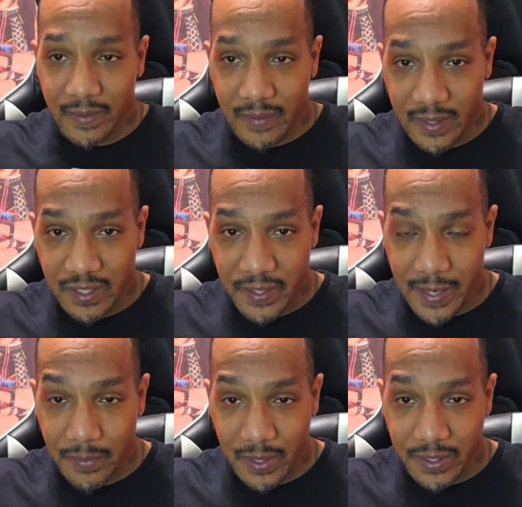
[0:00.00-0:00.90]
these
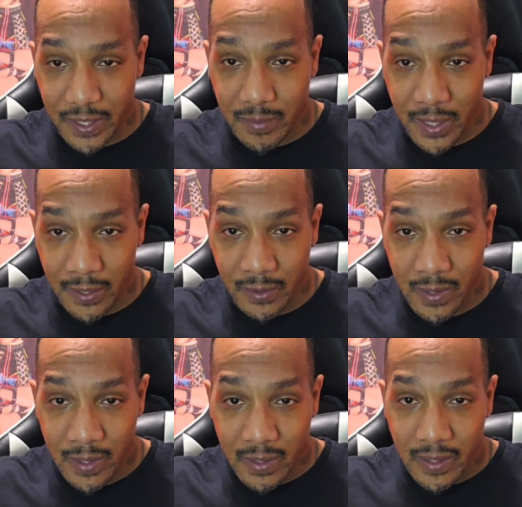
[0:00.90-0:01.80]
championships
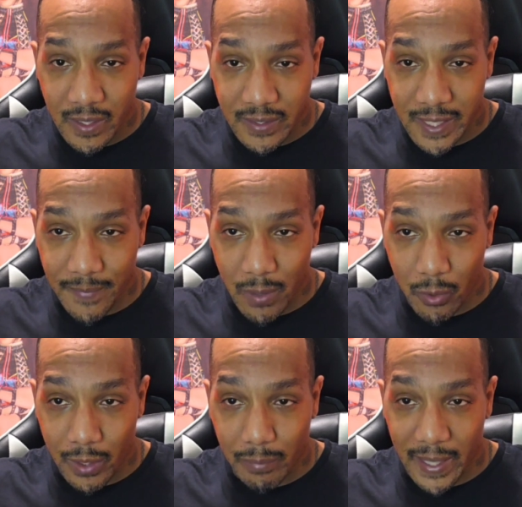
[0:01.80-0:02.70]
here, except they
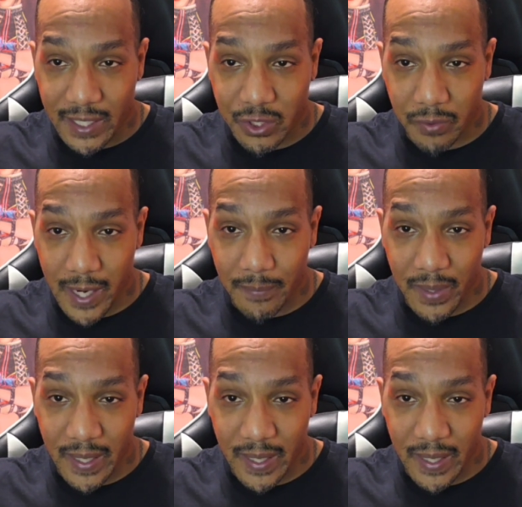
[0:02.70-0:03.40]
were on a black strap,